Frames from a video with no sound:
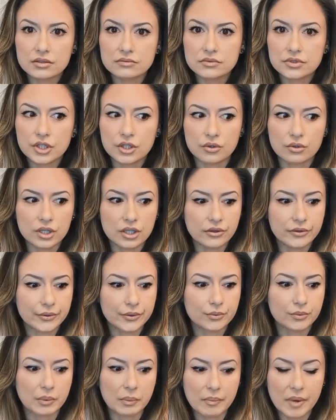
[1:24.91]

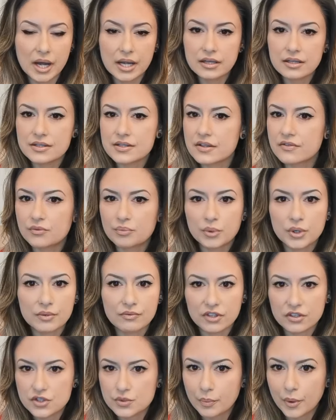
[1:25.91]
either remind us of
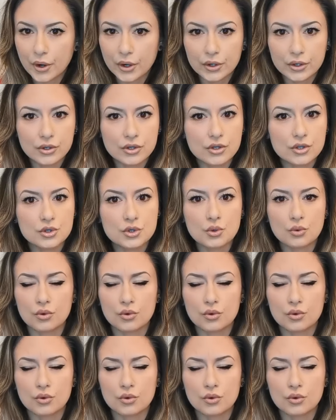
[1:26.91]
previous partners